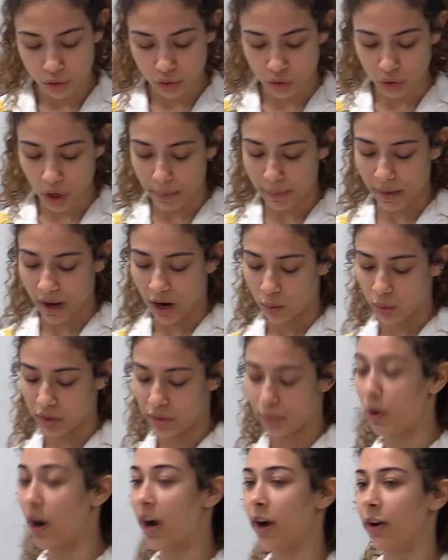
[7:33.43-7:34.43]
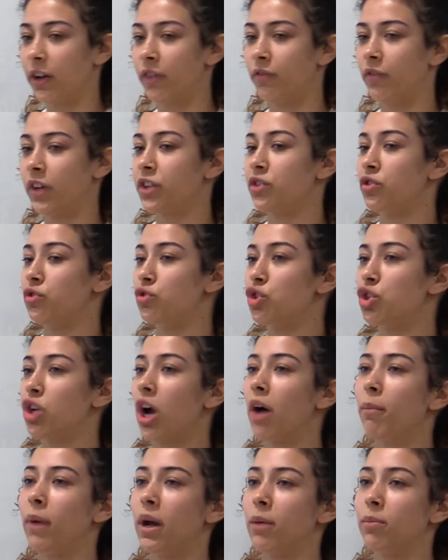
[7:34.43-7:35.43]
"Dropout with prior conviction
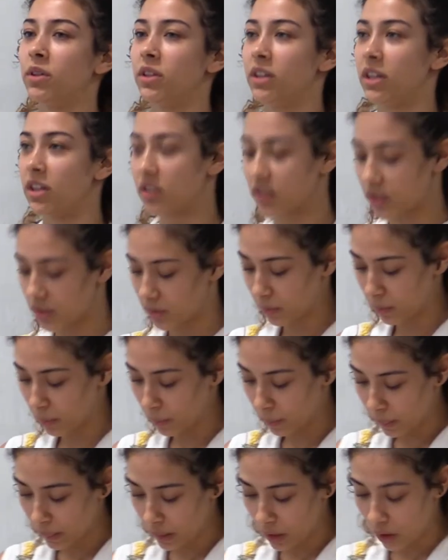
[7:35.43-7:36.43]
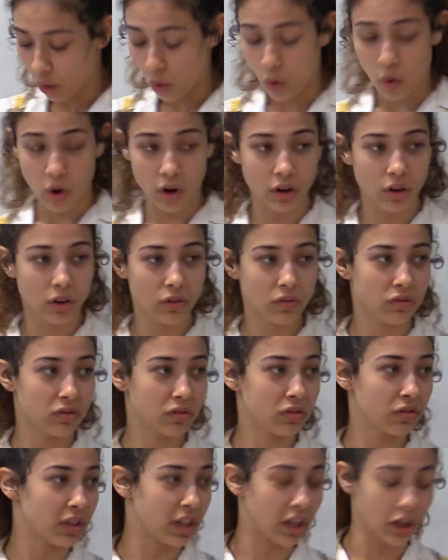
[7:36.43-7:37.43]
shot by police," or,
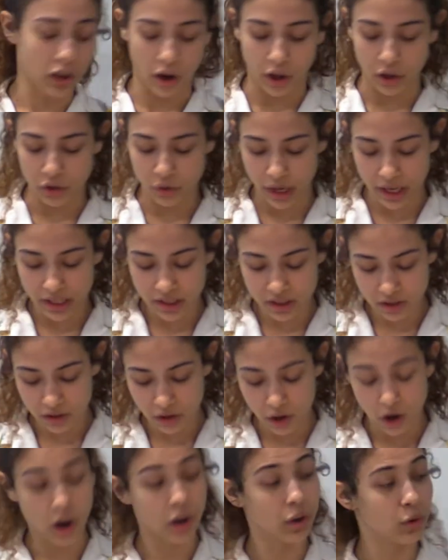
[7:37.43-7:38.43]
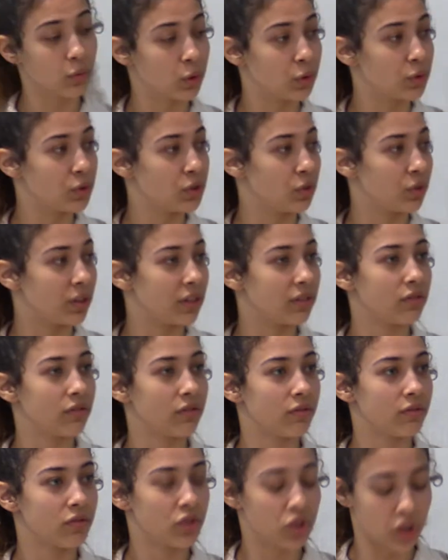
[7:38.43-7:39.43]
in contrast, "Honor roll student
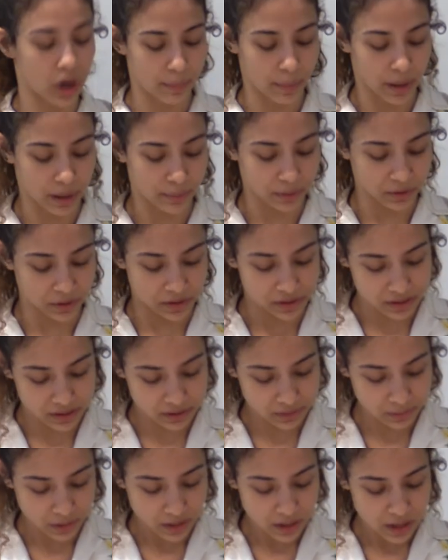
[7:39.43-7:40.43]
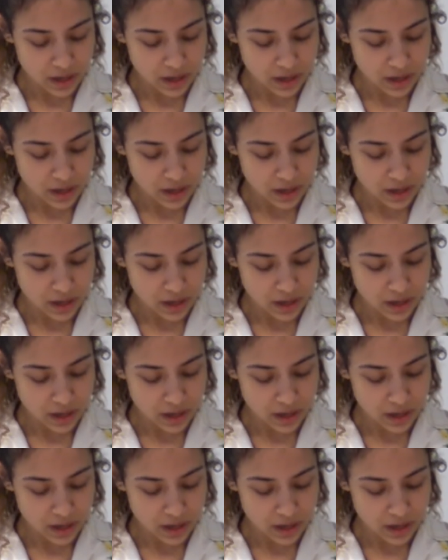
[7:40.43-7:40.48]
shot by police."